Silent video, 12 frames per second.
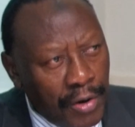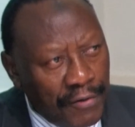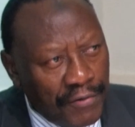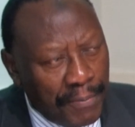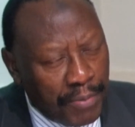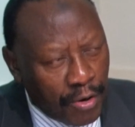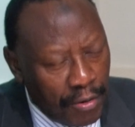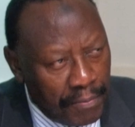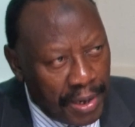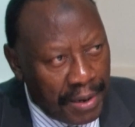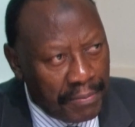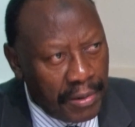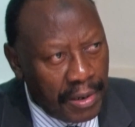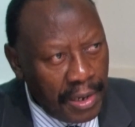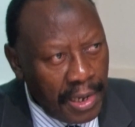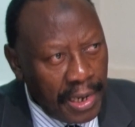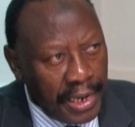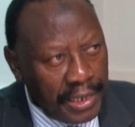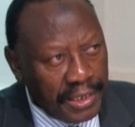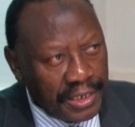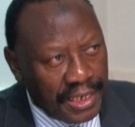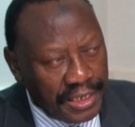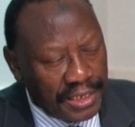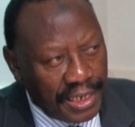have a problem in the
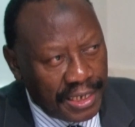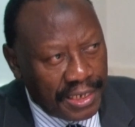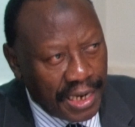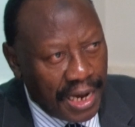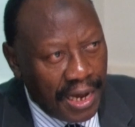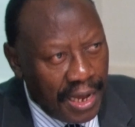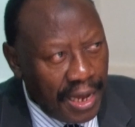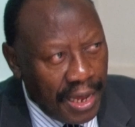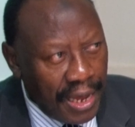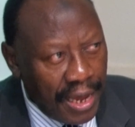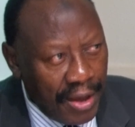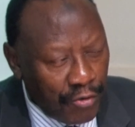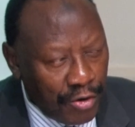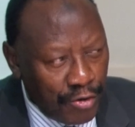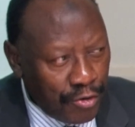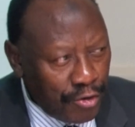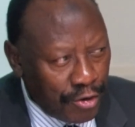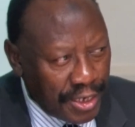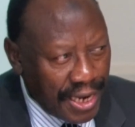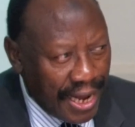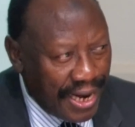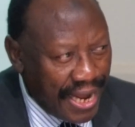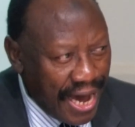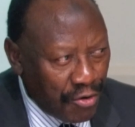sense that we do not
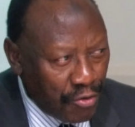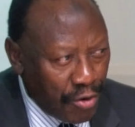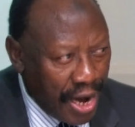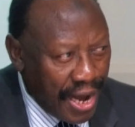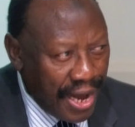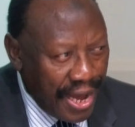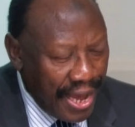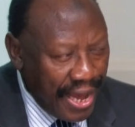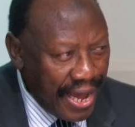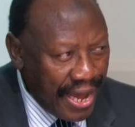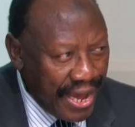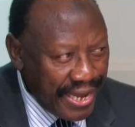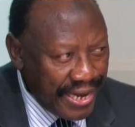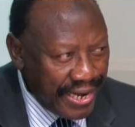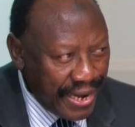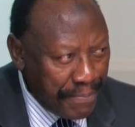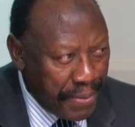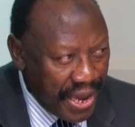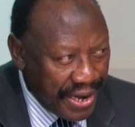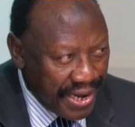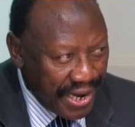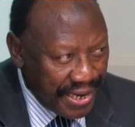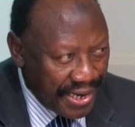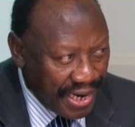allow
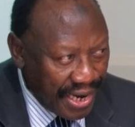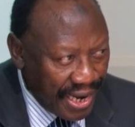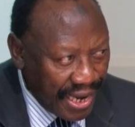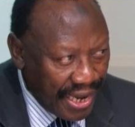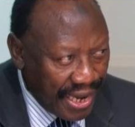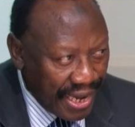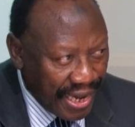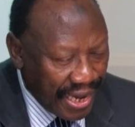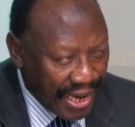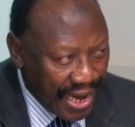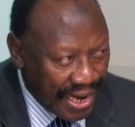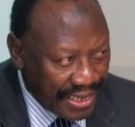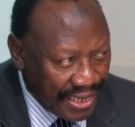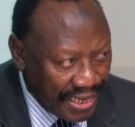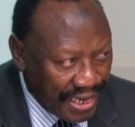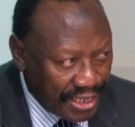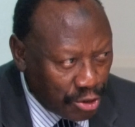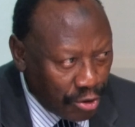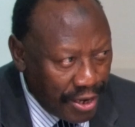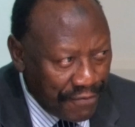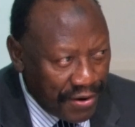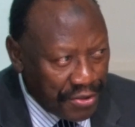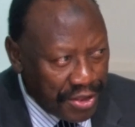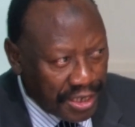independent candidates, so
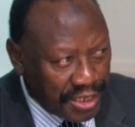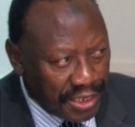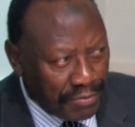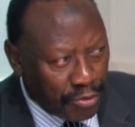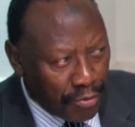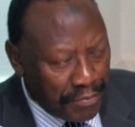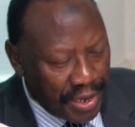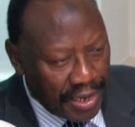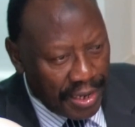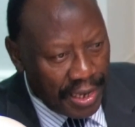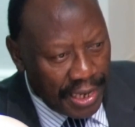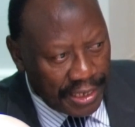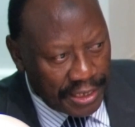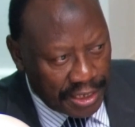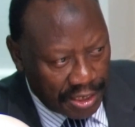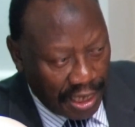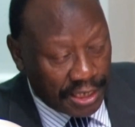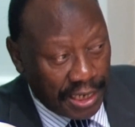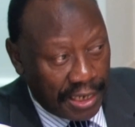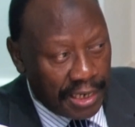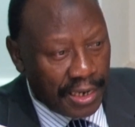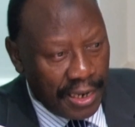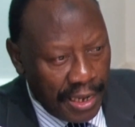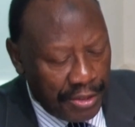everything seemed to be
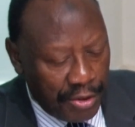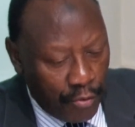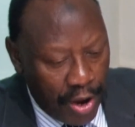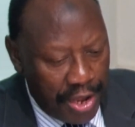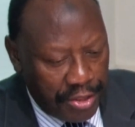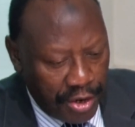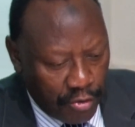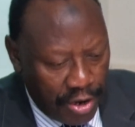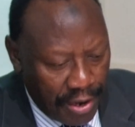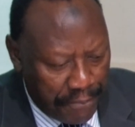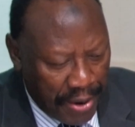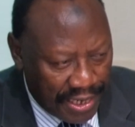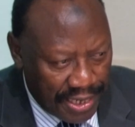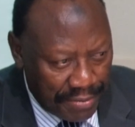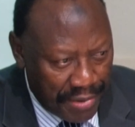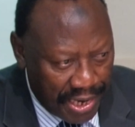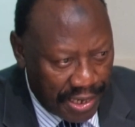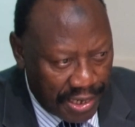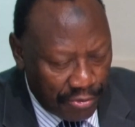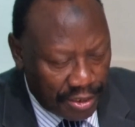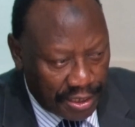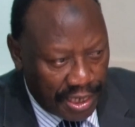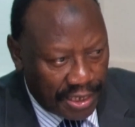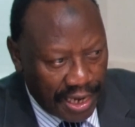structured. The way the ruling party made it
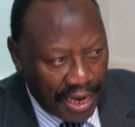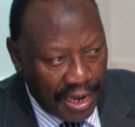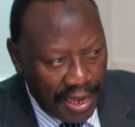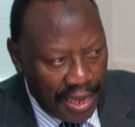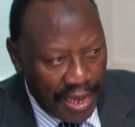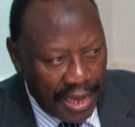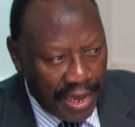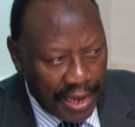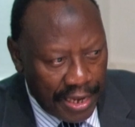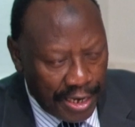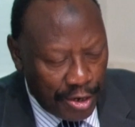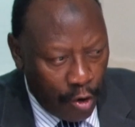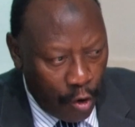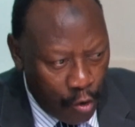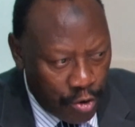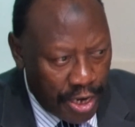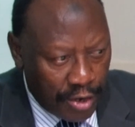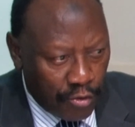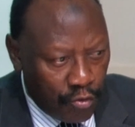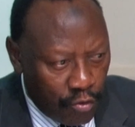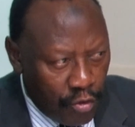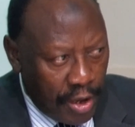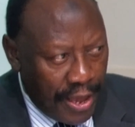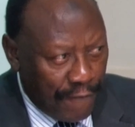was that in order
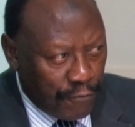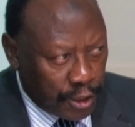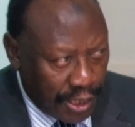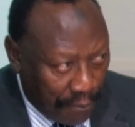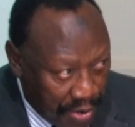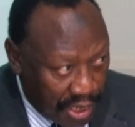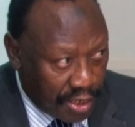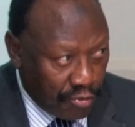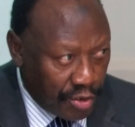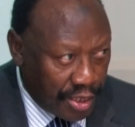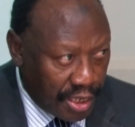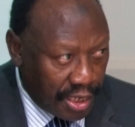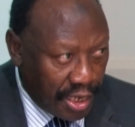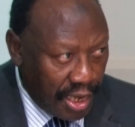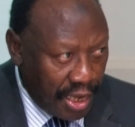to have stability within